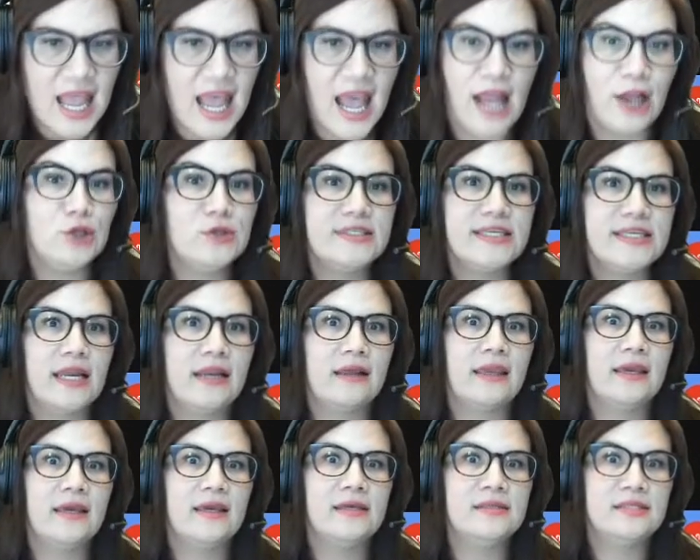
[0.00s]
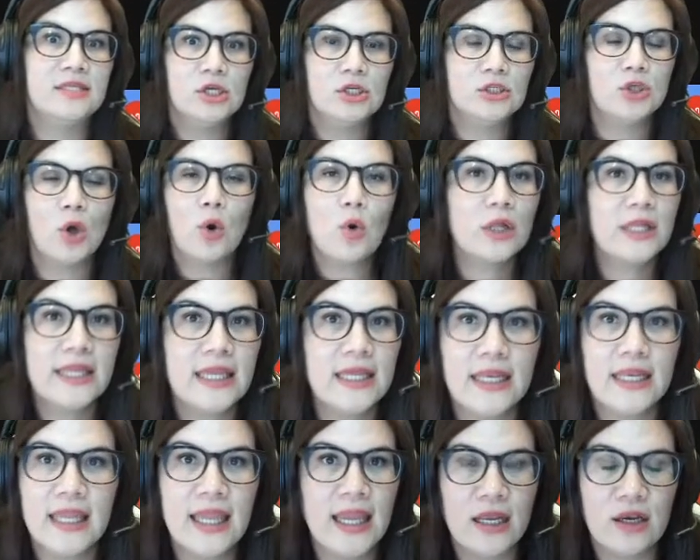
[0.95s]
And you say to kids, don't click it
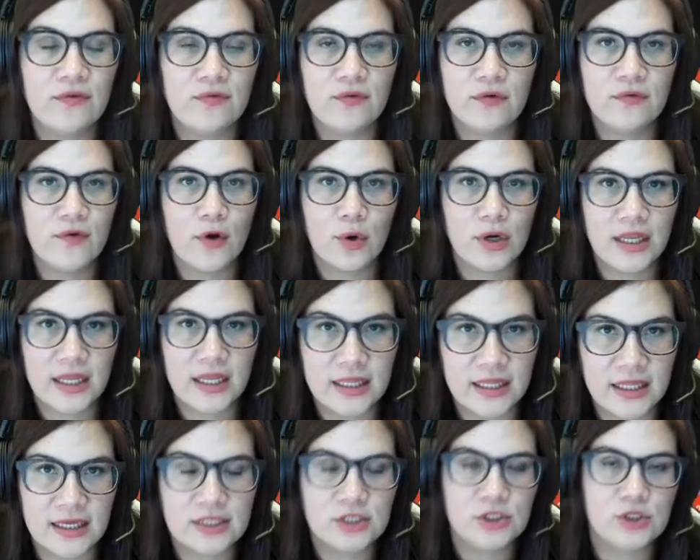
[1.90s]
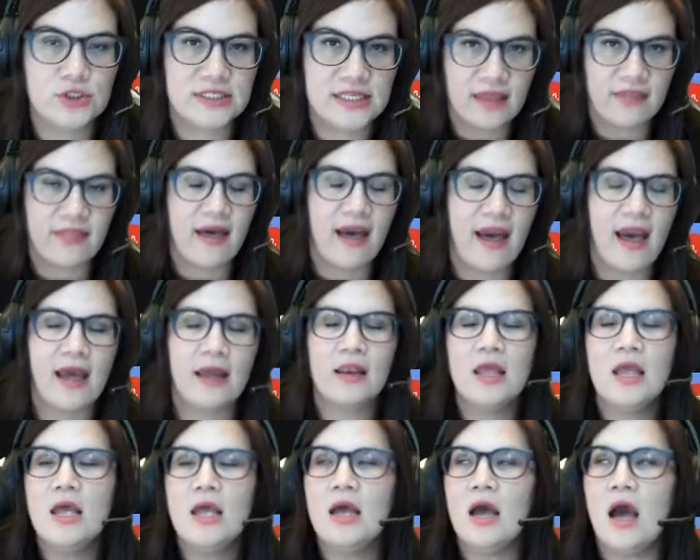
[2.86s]
again if you've already clicked. You say that.
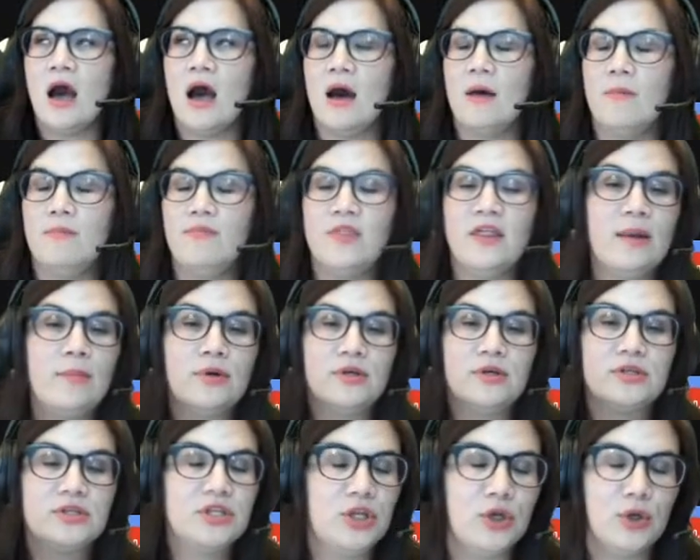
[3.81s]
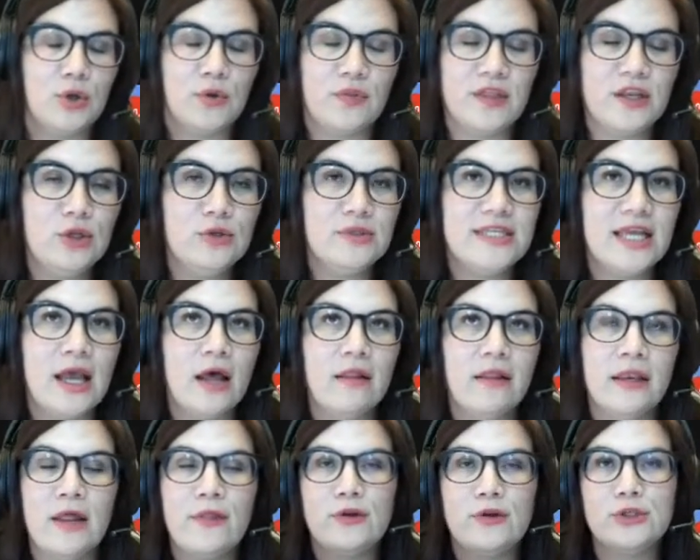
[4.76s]
Um, the number, you know, then you tell
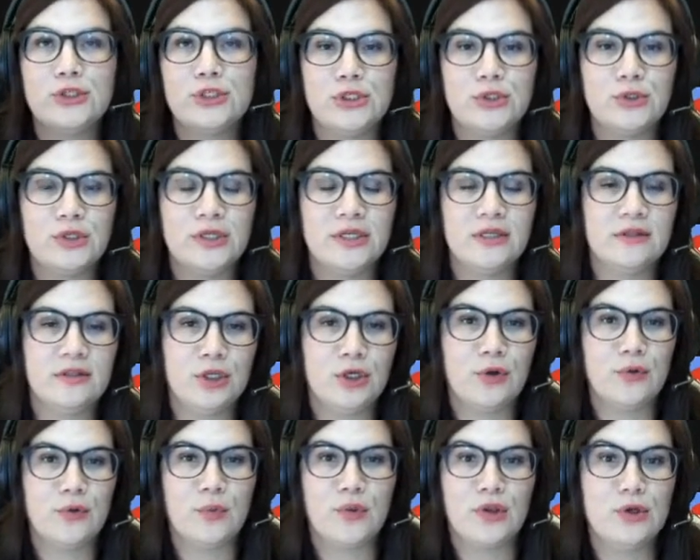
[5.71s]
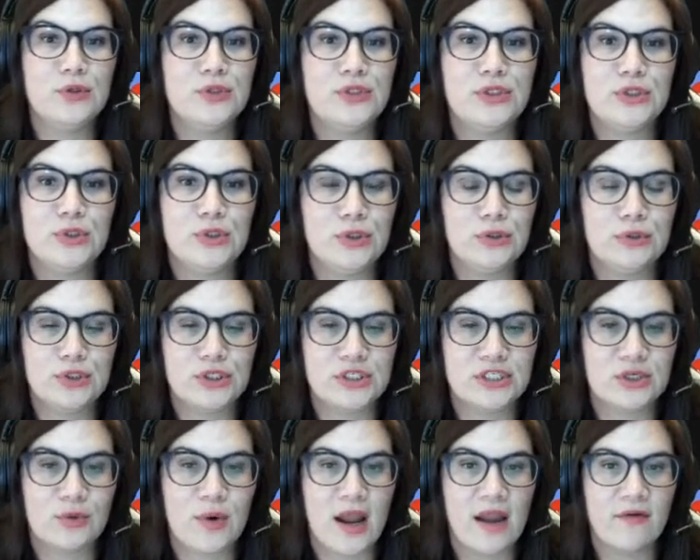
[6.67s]
another student, you know, with a new student who
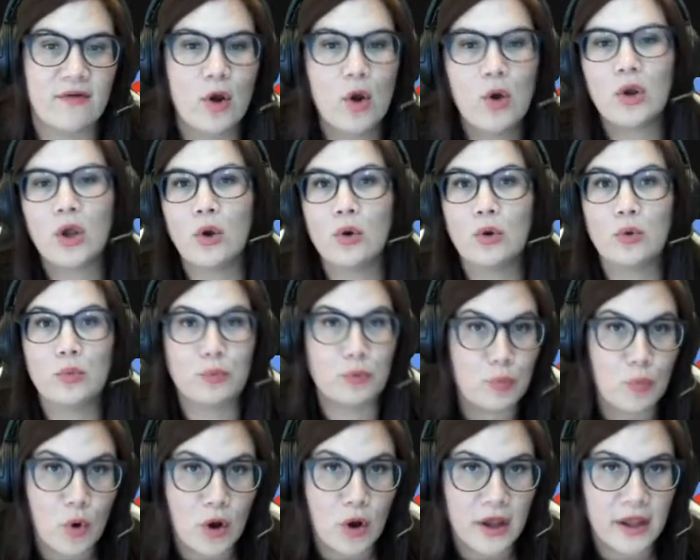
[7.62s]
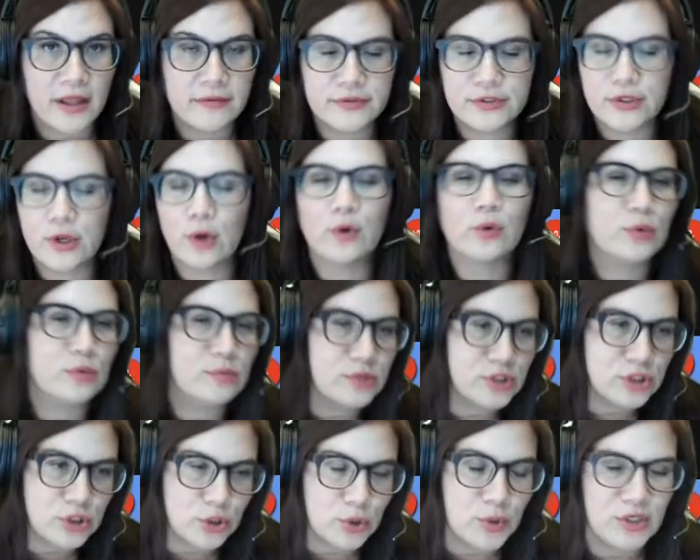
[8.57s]
just arrived, oh, go to room one, go to room two.